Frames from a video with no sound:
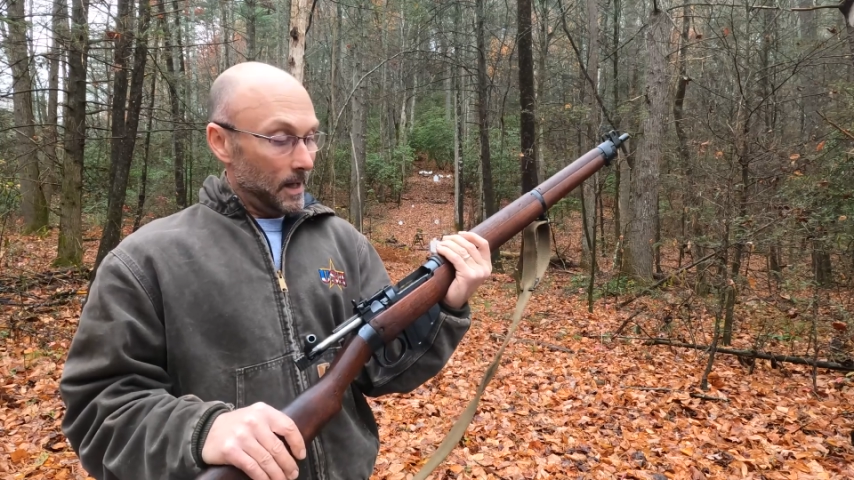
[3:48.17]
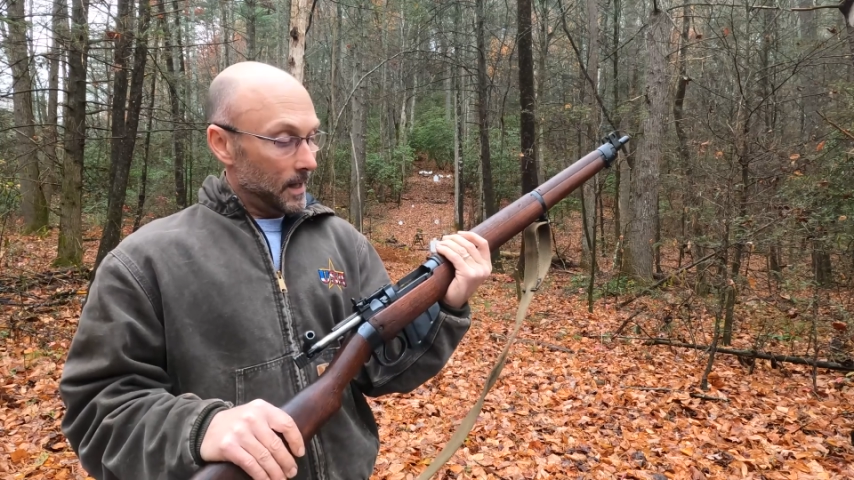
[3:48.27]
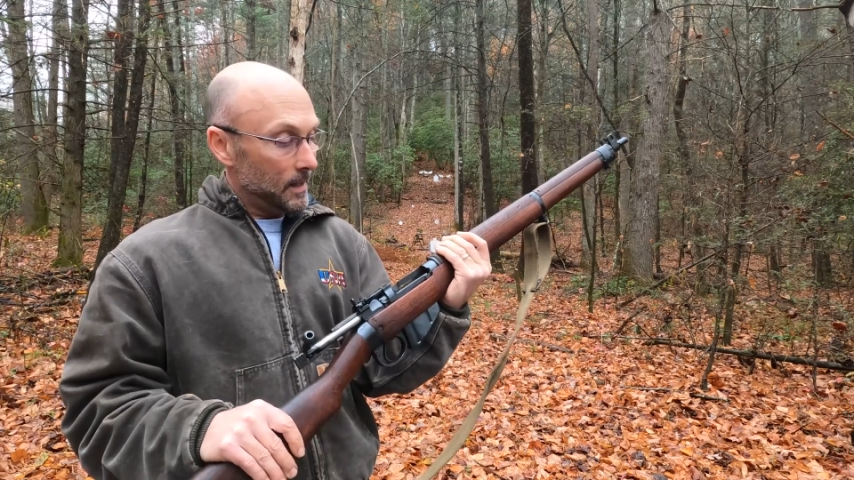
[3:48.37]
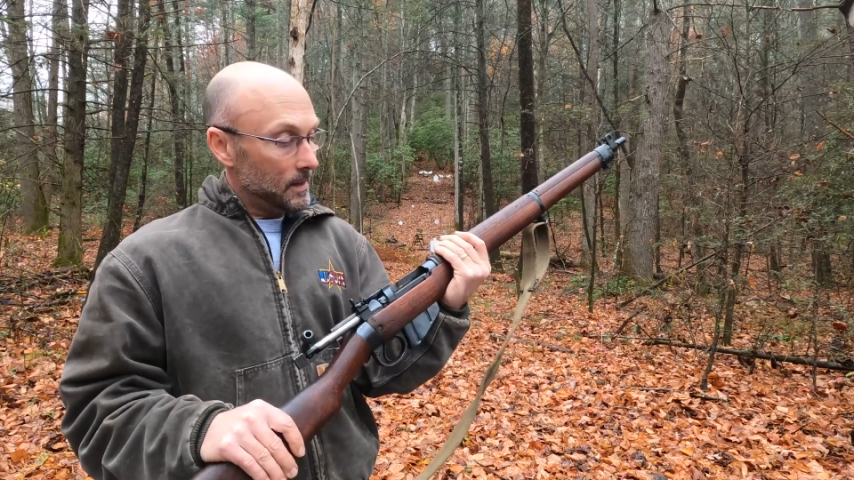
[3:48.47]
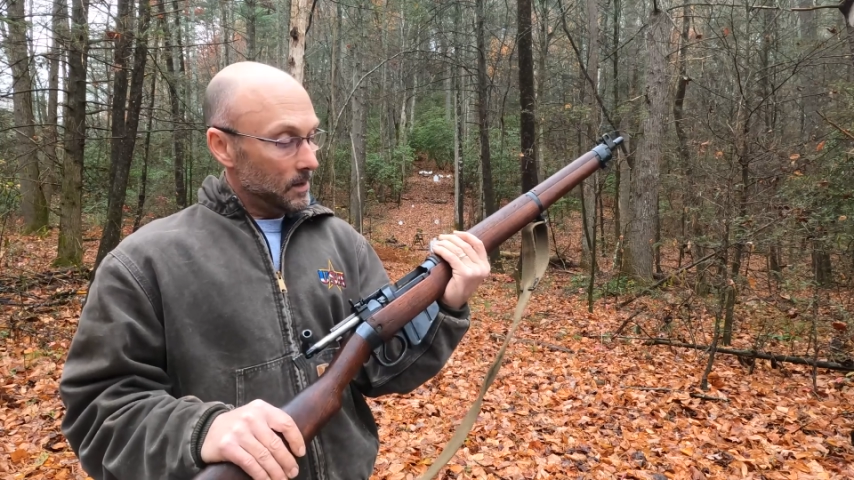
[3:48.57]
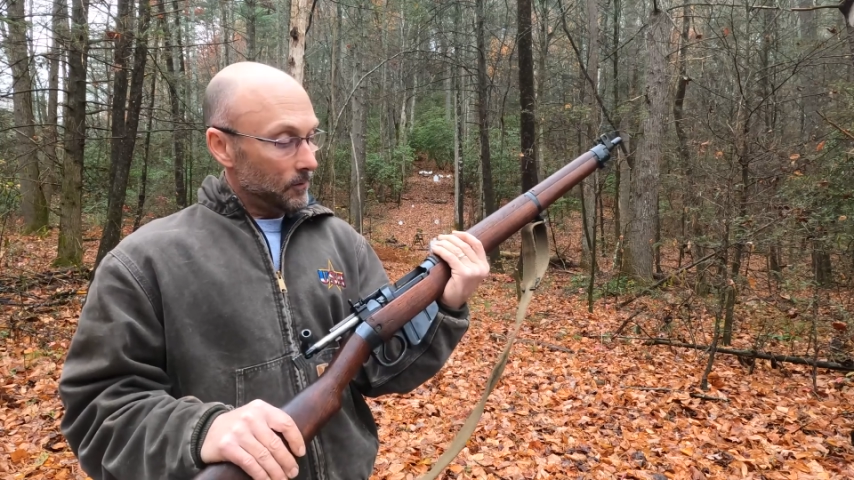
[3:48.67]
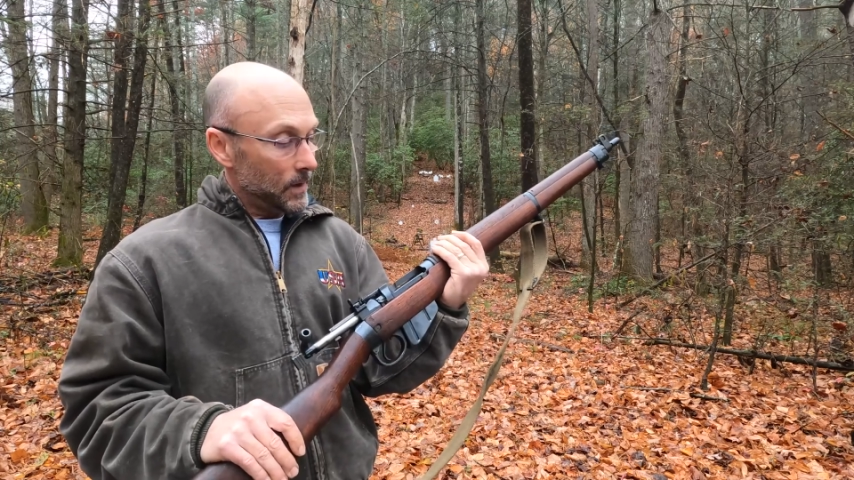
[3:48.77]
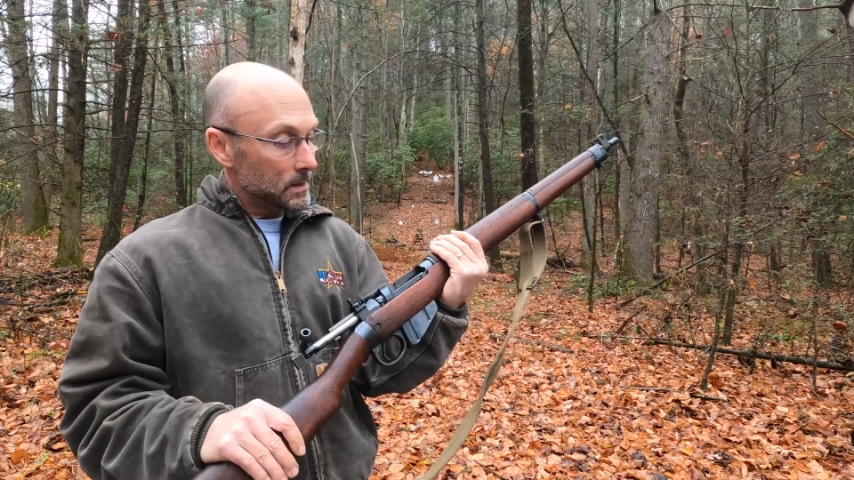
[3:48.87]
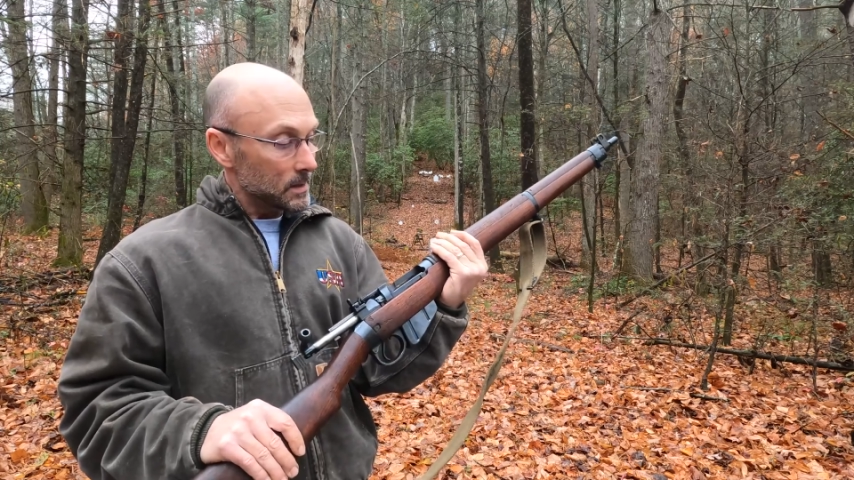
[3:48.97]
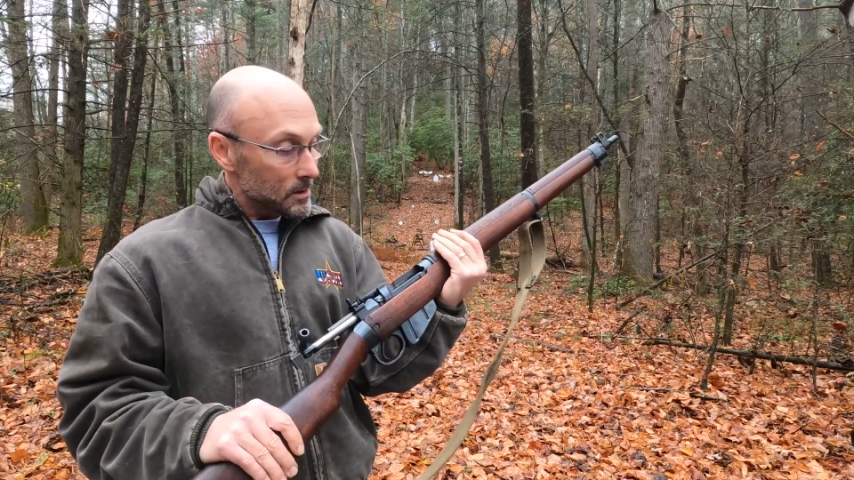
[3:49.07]
and then if
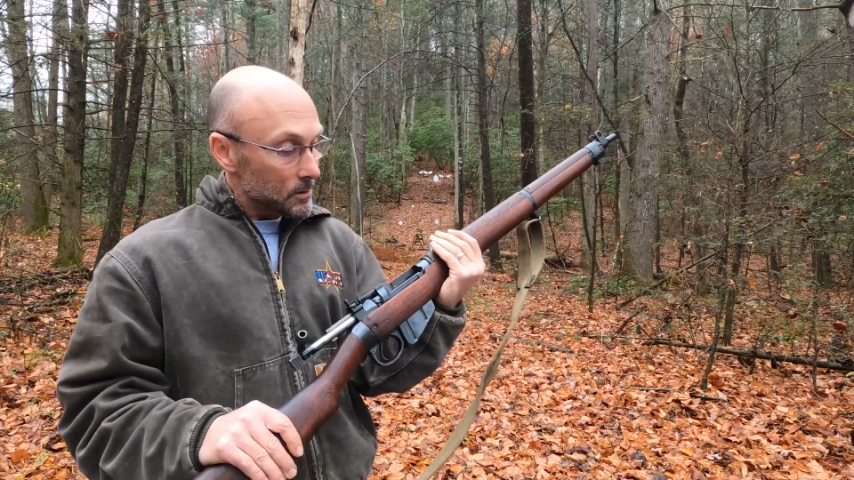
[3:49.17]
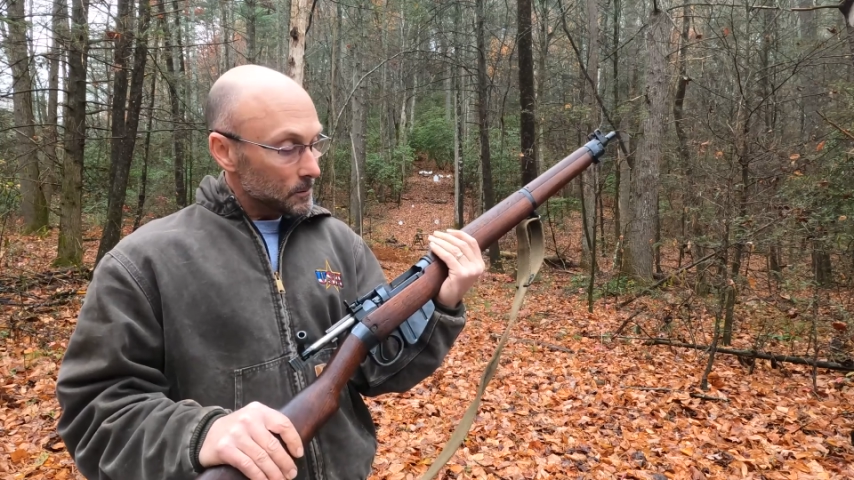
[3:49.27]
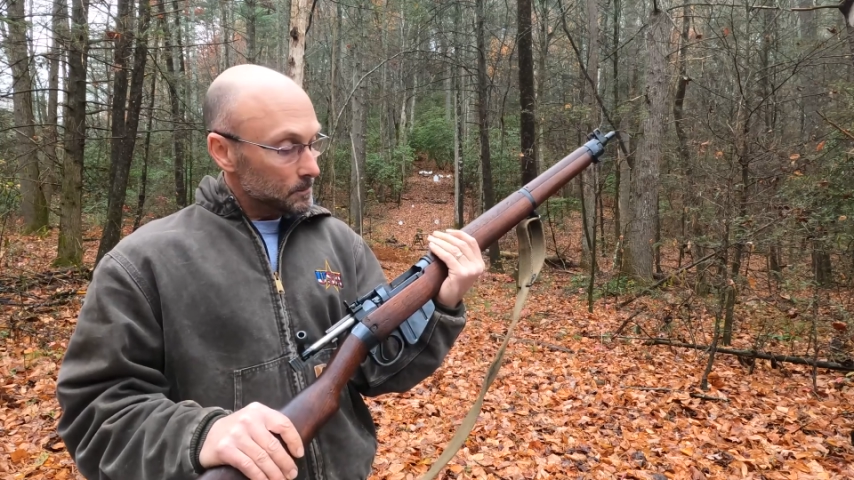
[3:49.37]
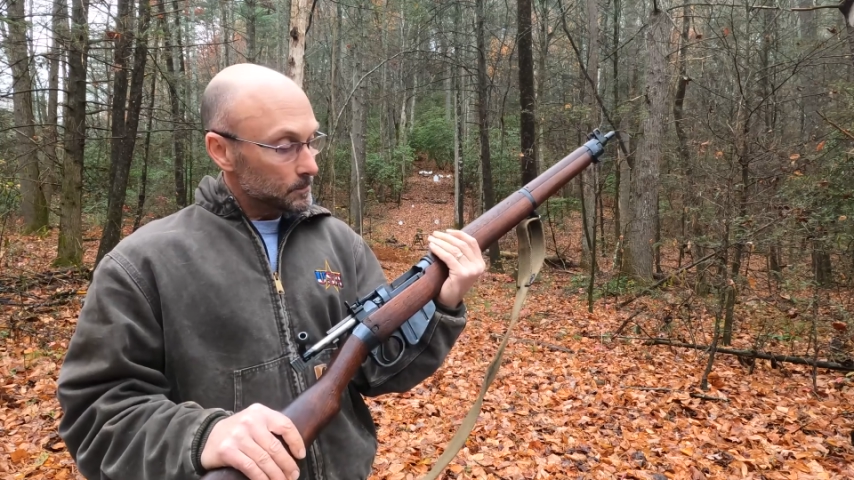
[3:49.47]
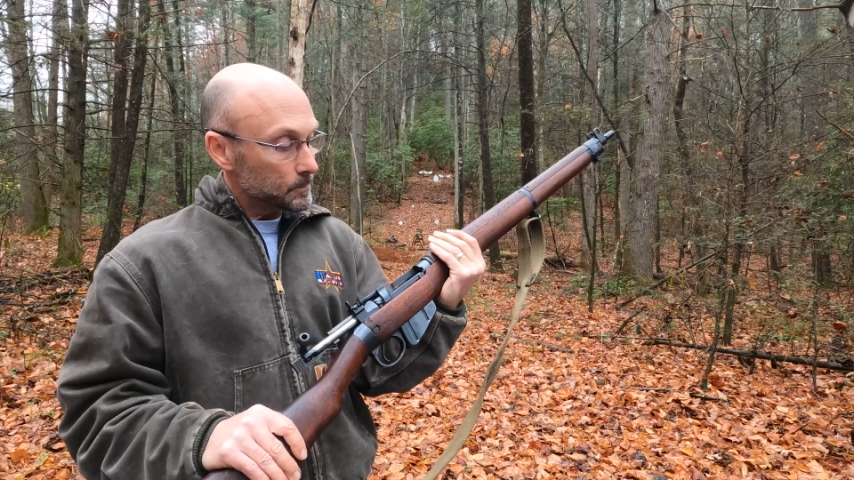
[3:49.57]
I still